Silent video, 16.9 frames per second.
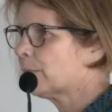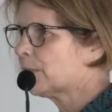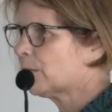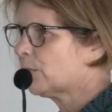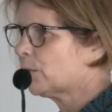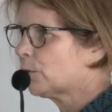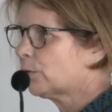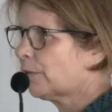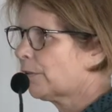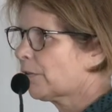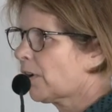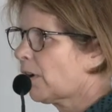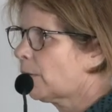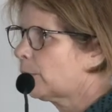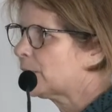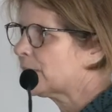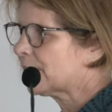So it sort of
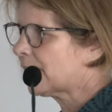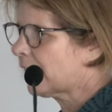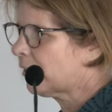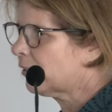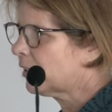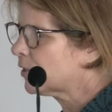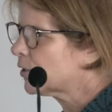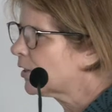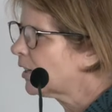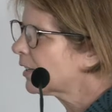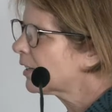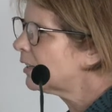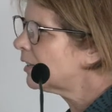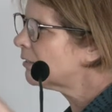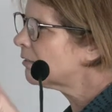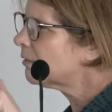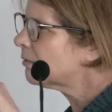comes down into like
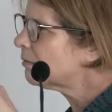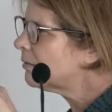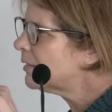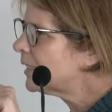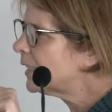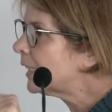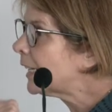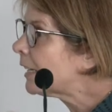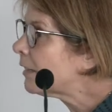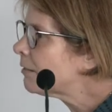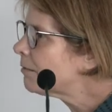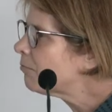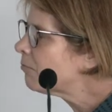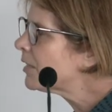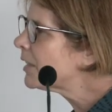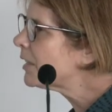a little DL